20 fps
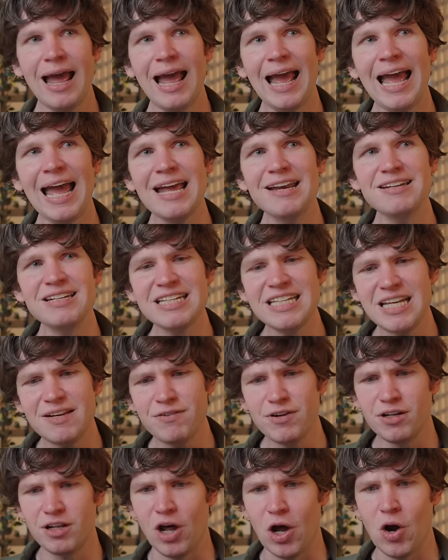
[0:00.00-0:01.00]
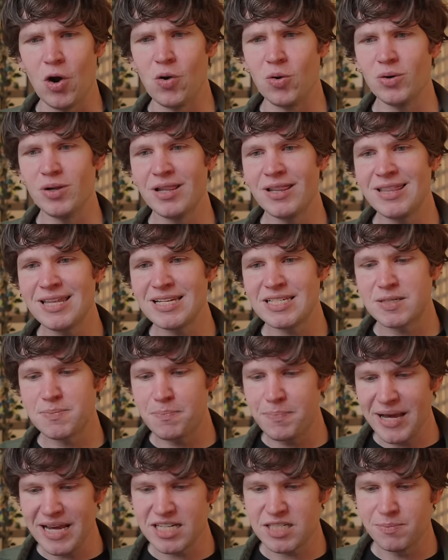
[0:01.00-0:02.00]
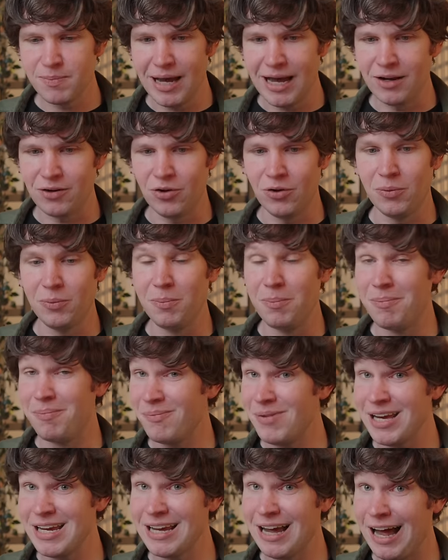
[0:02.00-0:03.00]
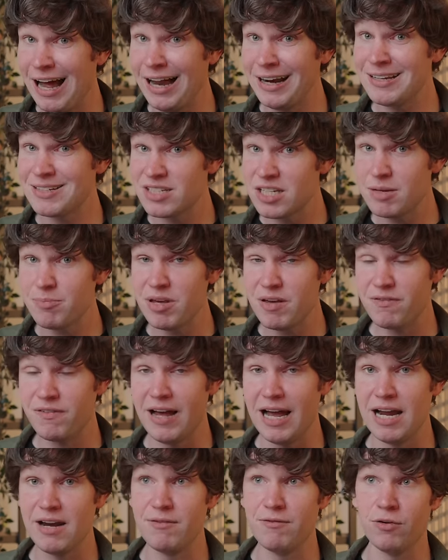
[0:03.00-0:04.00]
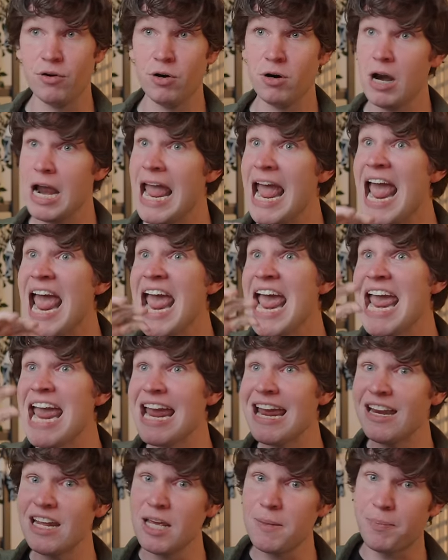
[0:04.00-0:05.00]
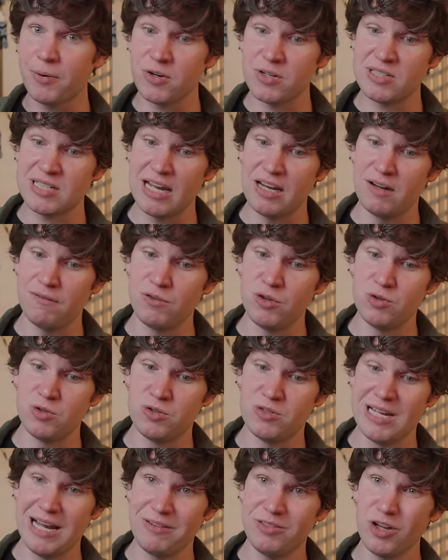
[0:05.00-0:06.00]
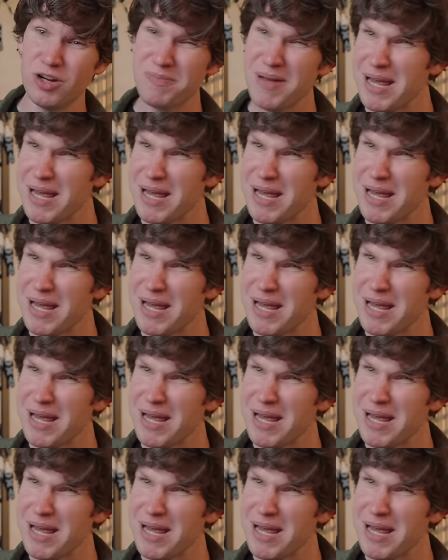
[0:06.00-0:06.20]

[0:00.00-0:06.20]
And even though this base model might honestly be fine for 80% of users out there,